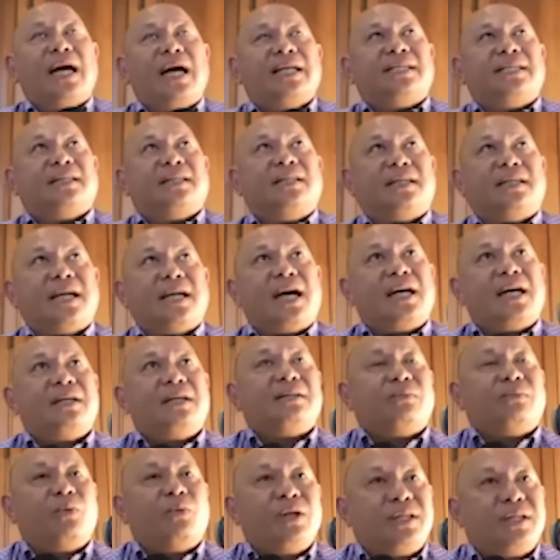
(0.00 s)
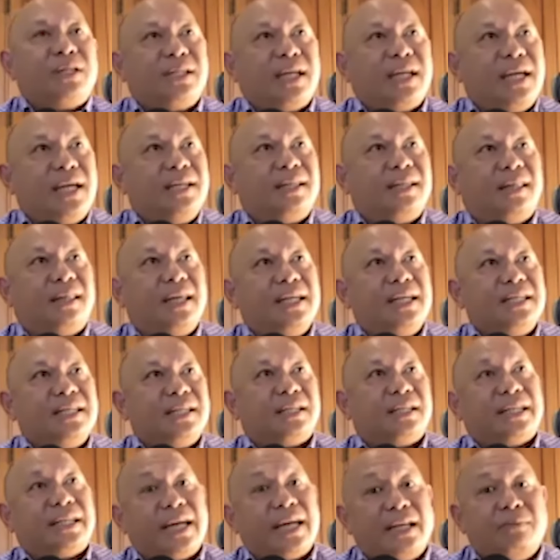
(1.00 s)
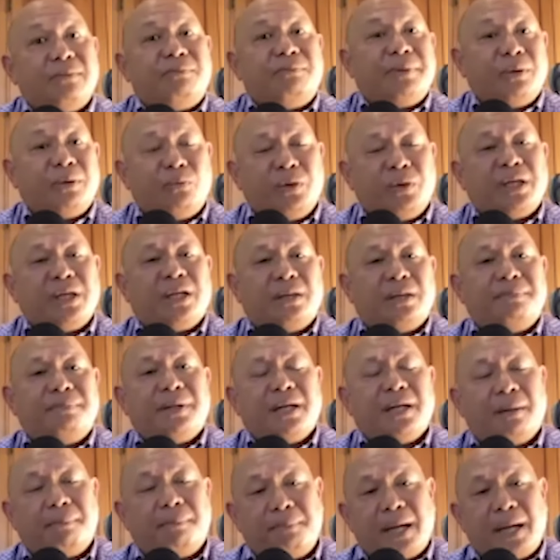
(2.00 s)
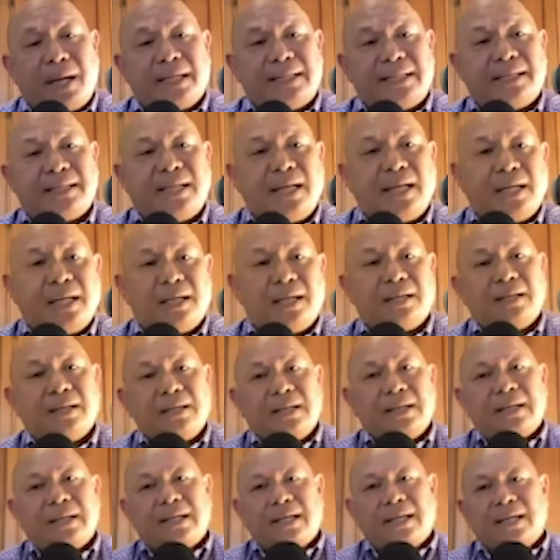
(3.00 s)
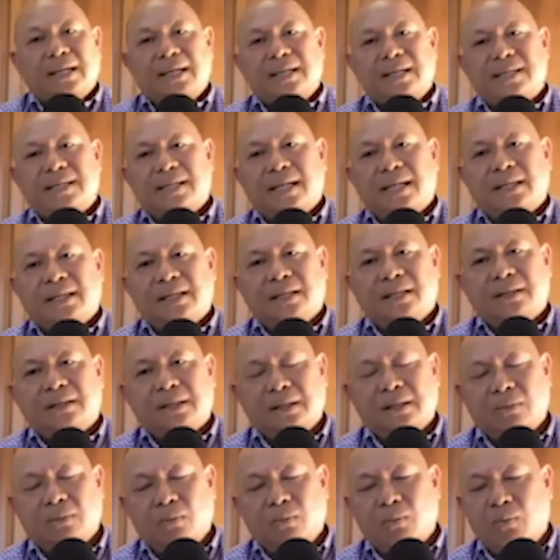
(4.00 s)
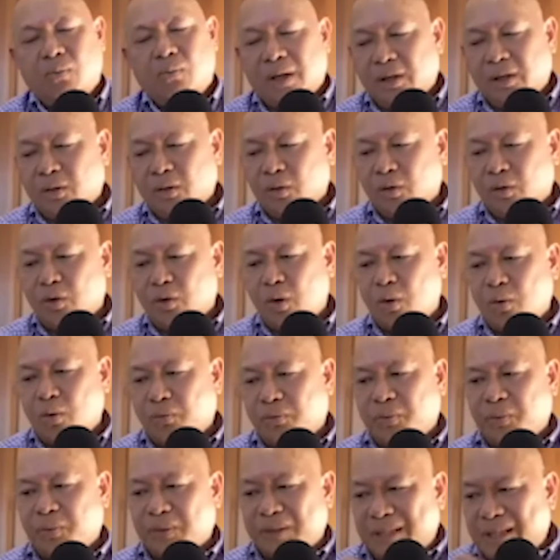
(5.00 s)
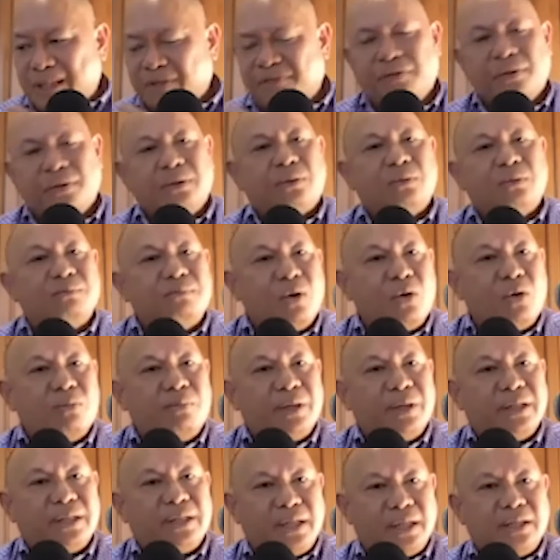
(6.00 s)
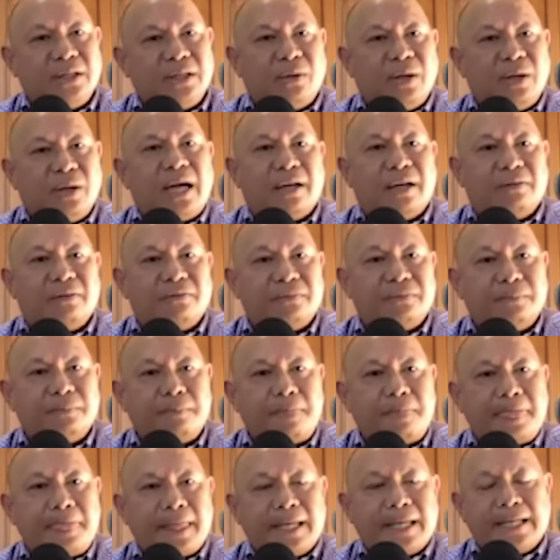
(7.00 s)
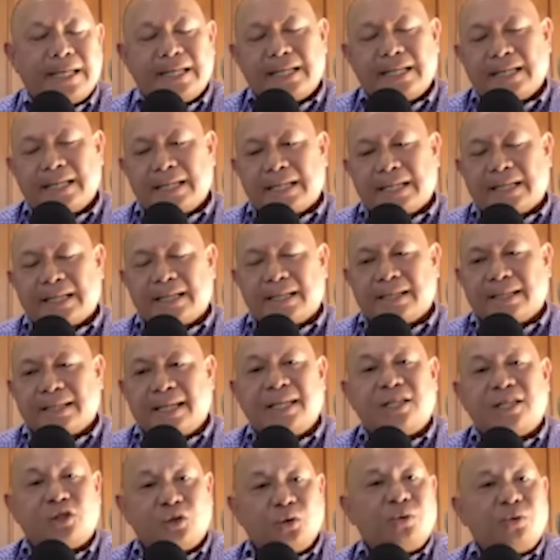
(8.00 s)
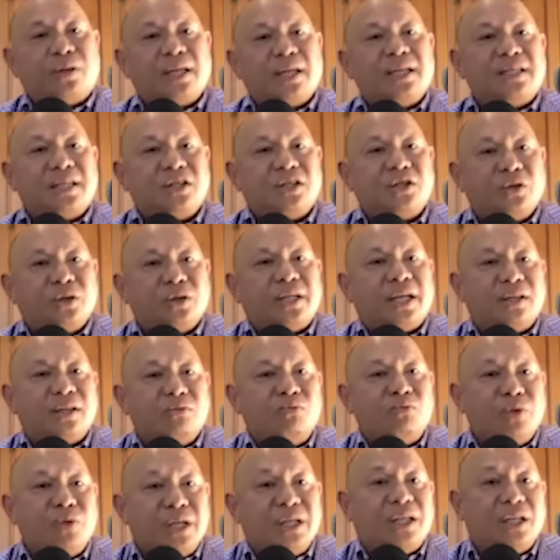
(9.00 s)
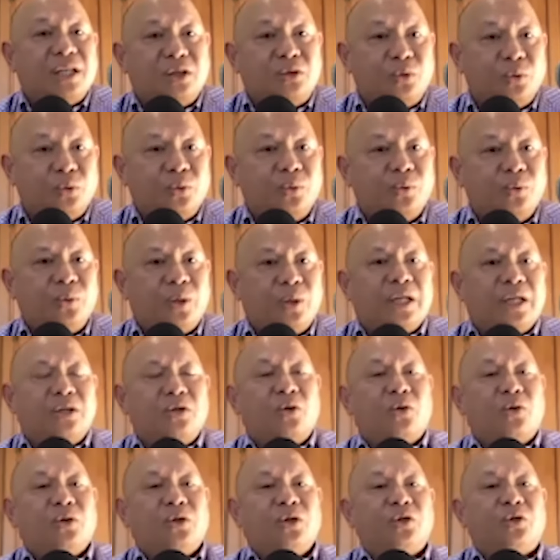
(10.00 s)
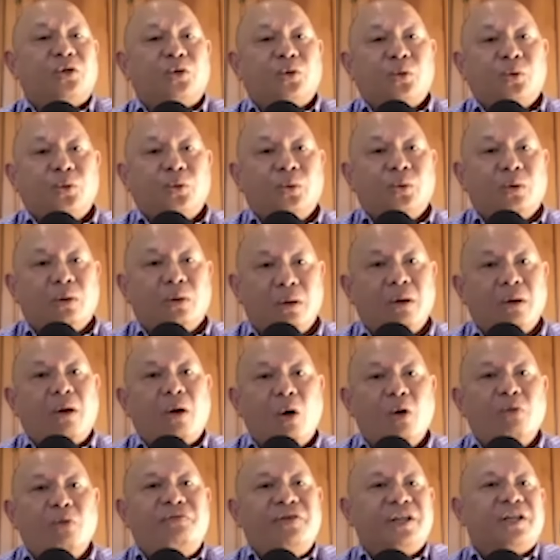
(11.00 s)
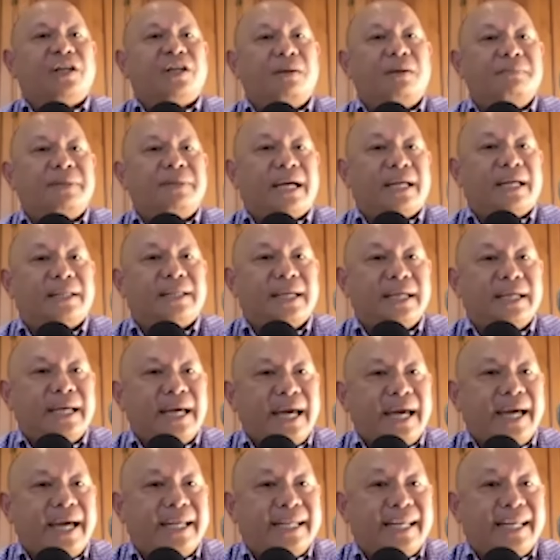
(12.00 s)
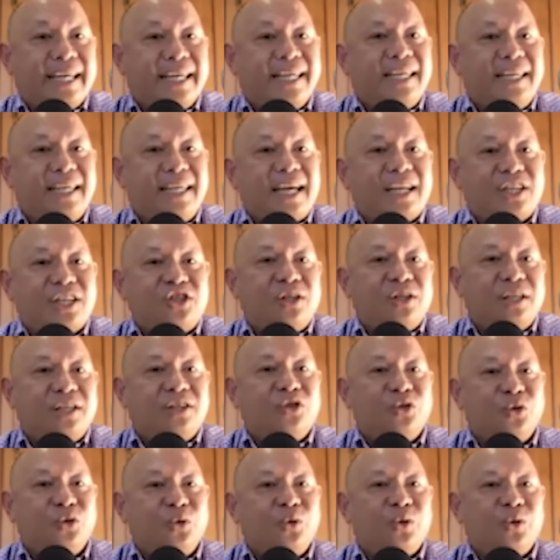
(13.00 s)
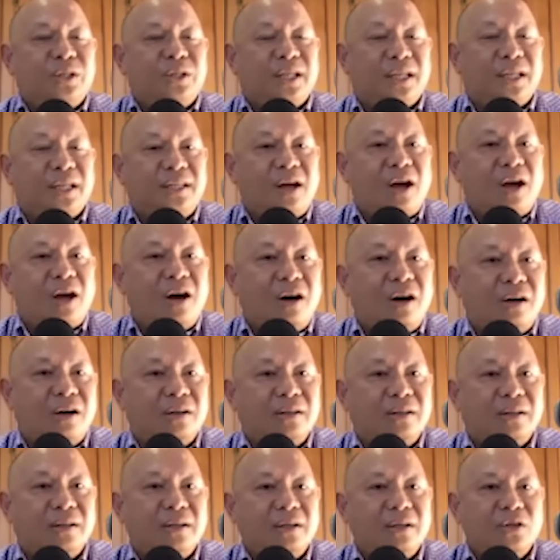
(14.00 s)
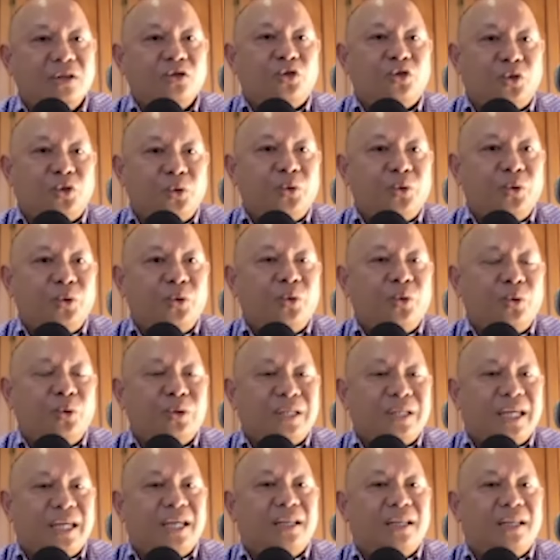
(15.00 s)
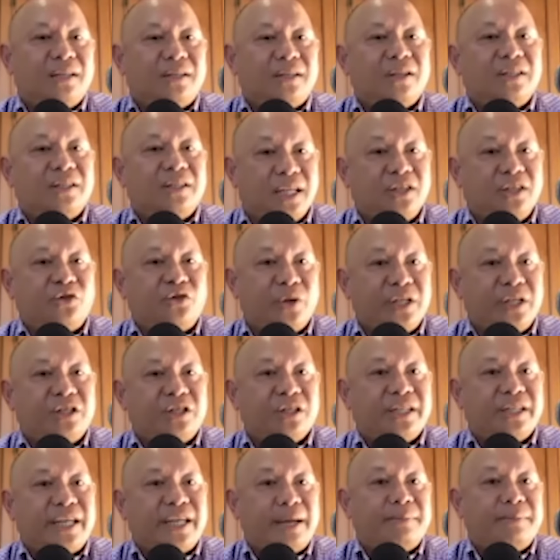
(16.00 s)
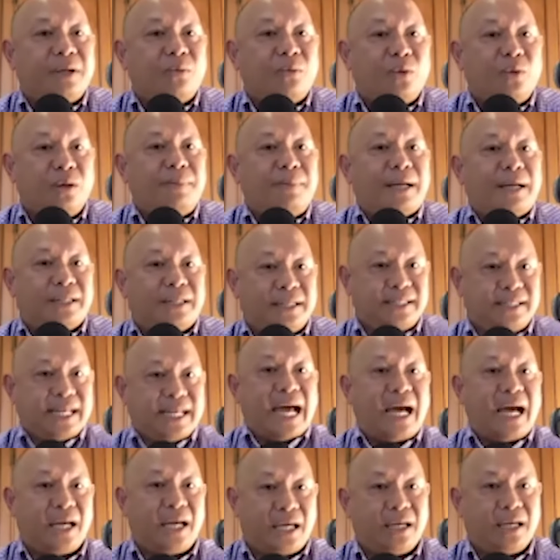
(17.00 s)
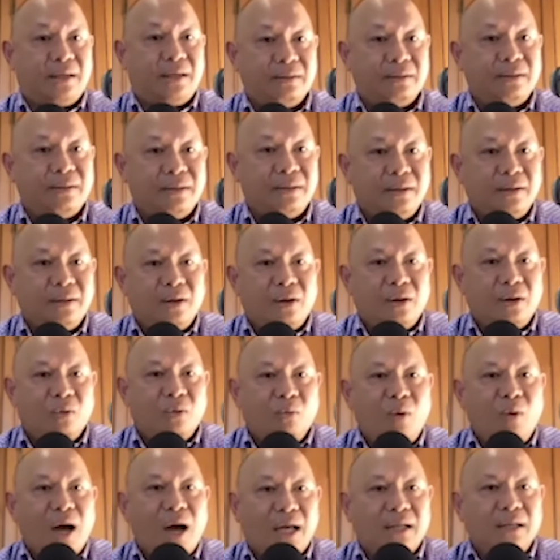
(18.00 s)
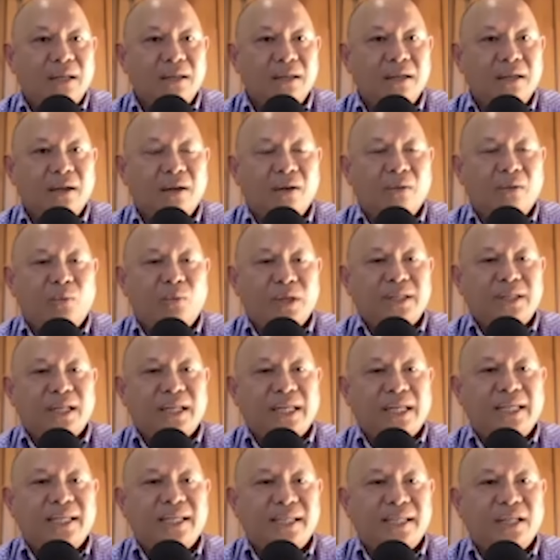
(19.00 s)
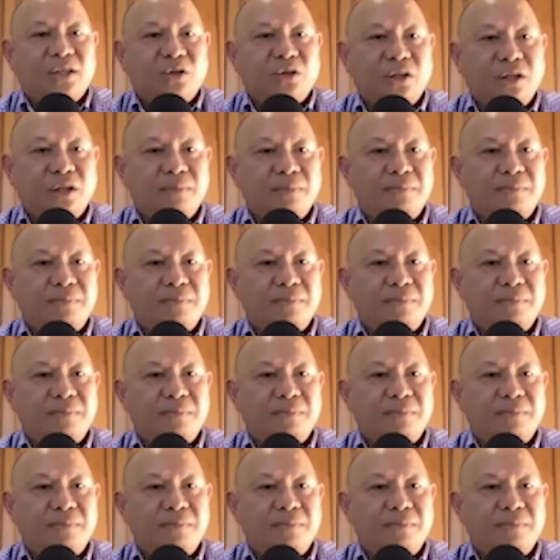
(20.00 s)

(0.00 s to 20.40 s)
that the guy was saying things that can really be applied today. He said that when you go through difficult moments in your life, there's two things that you can really do in order to overcome that. And he actually used it on Jews in concentration camp that were about to die. One was that he said to them,